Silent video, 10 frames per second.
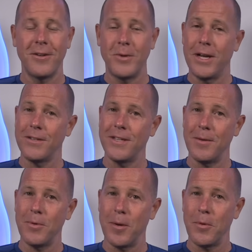And without
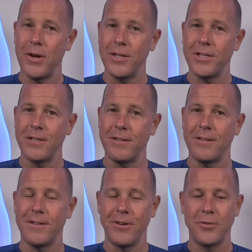said preparation,
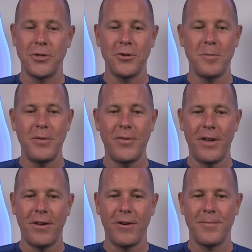there is sure to be
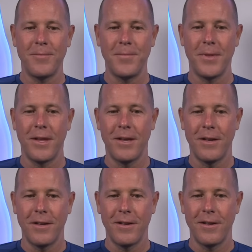failure.
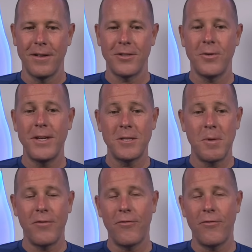So he spent